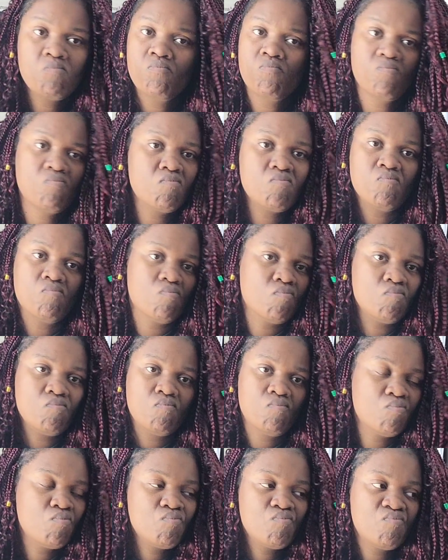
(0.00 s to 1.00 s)
Mm-mm.
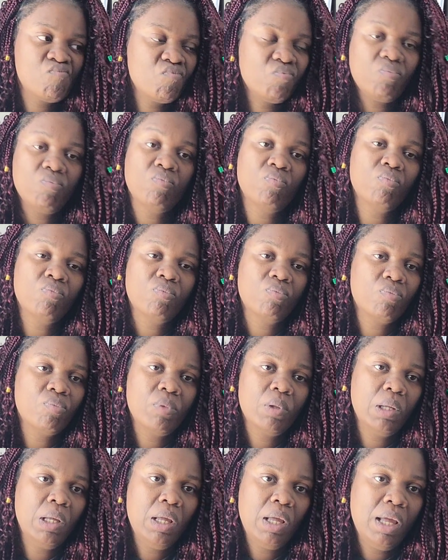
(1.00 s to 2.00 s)
Mm-mm.
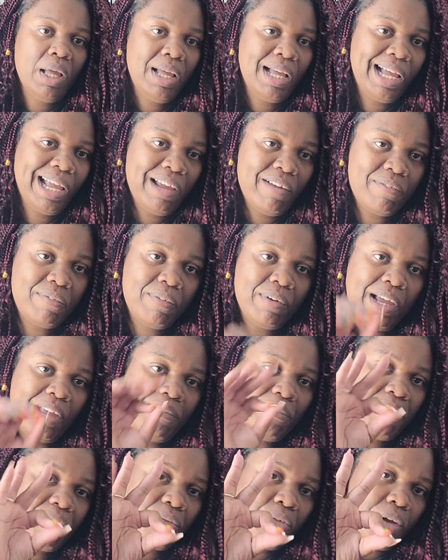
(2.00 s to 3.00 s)
I have I
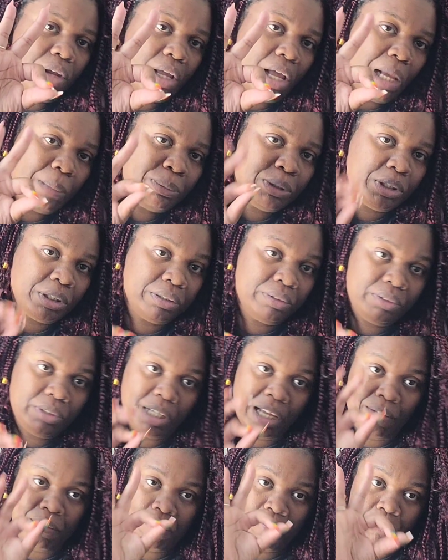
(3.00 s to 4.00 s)
have three options.
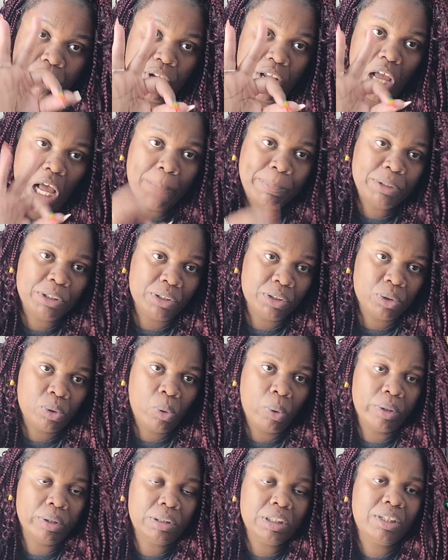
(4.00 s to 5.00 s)
I have three options
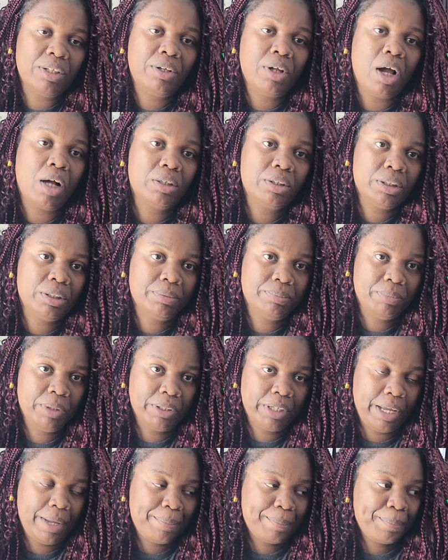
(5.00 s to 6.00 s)
according to the doctor.
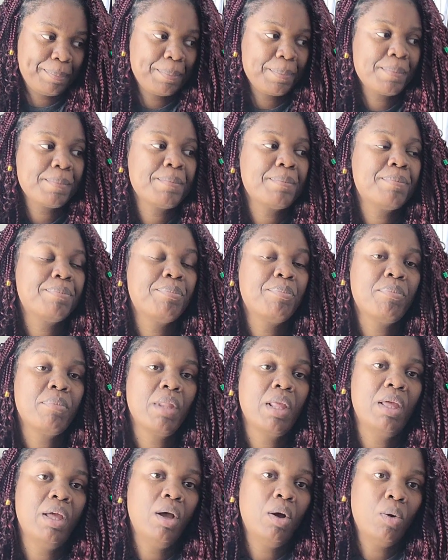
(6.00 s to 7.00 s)
Okay.
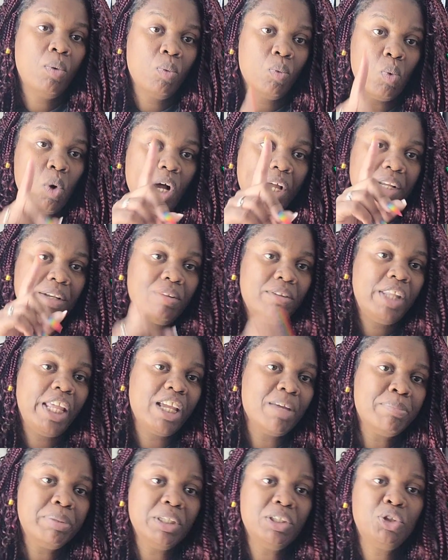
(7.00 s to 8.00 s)
One, they
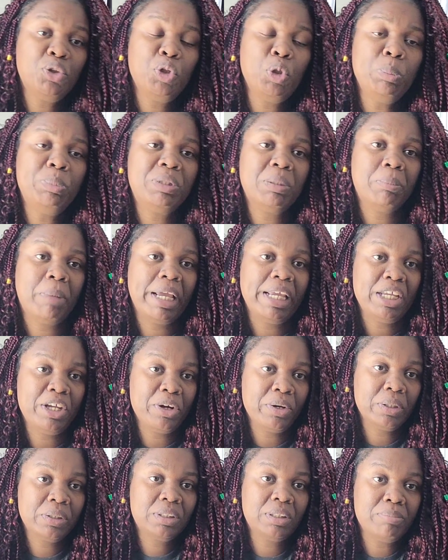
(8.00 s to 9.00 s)
can put tubes in my
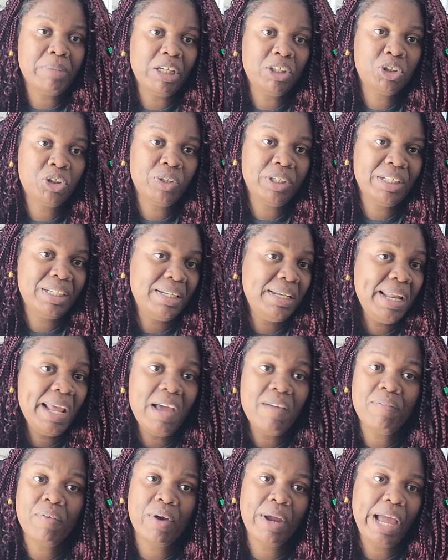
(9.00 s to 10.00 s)
ears to make sure it
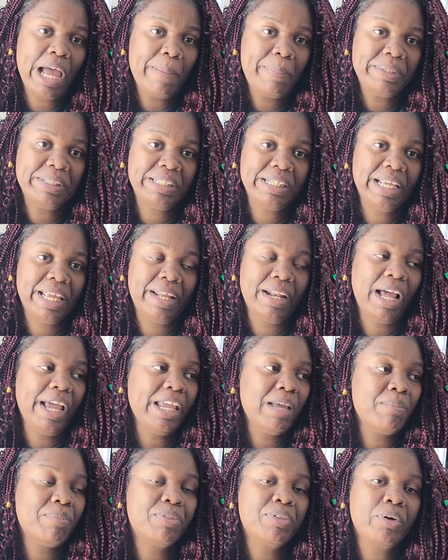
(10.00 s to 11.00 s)
never happens again. I
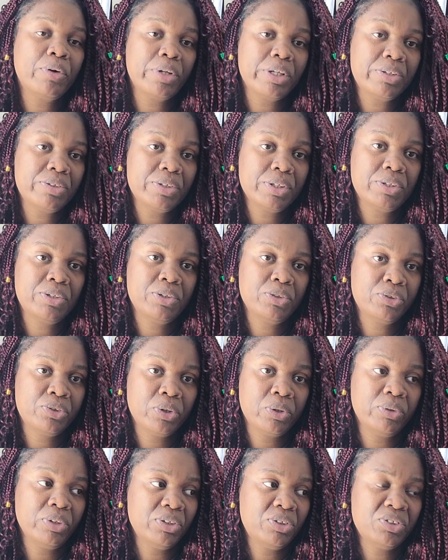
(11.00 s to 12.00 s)
am 36 years
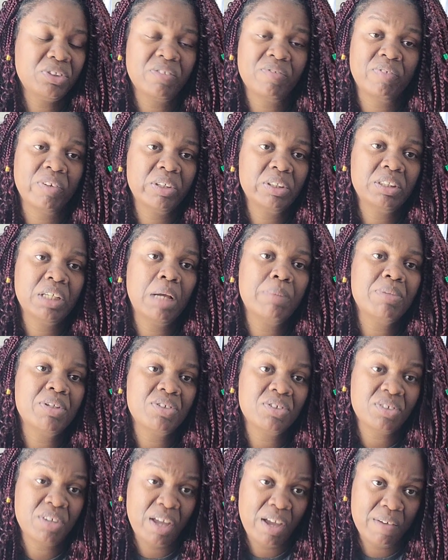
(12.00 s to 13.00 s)
old. This is the first time
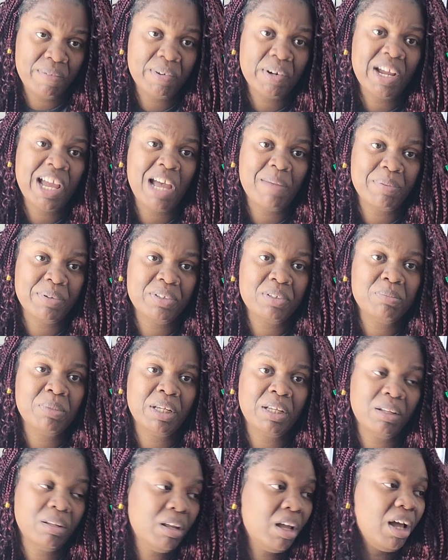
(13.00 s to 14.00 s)
this has ever happened to
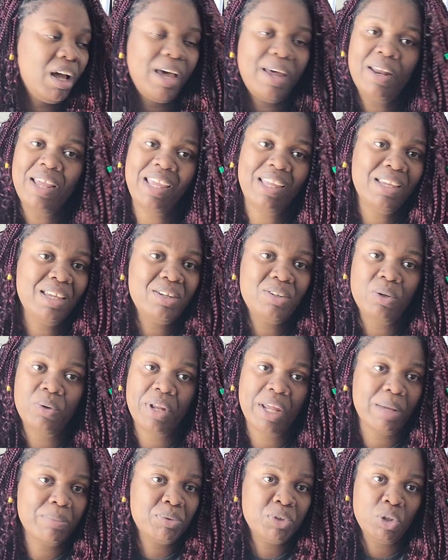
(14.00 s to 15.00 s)
me. I didn't get no
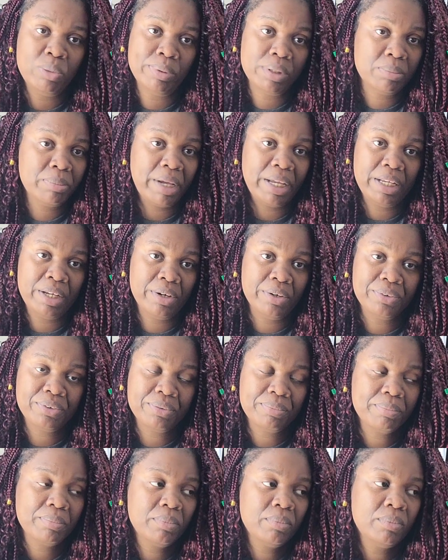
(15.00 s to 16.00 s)
damn tubes in my ears.